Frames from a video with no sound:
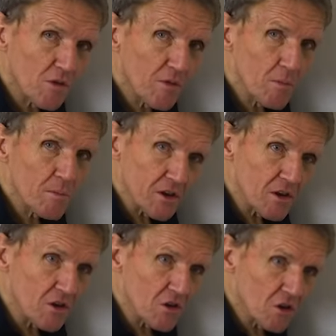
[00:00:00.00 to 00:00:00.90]
of them,
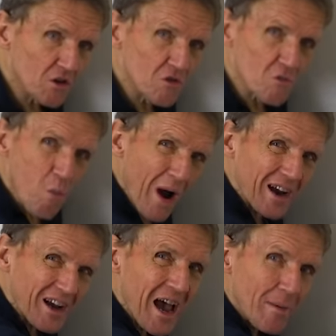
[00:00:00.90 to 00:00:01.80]

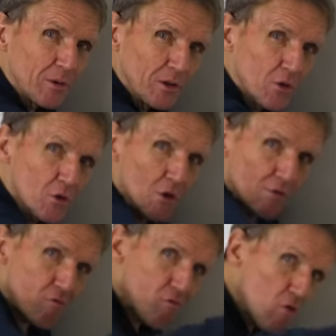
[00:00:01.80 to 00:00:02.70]
one cap will do you
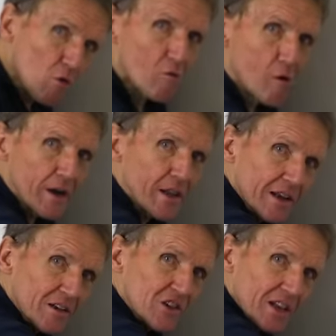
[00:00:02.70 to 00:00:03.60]
for all the
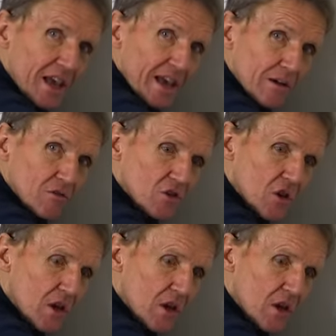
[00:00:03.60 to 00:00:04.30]
radiators in the house.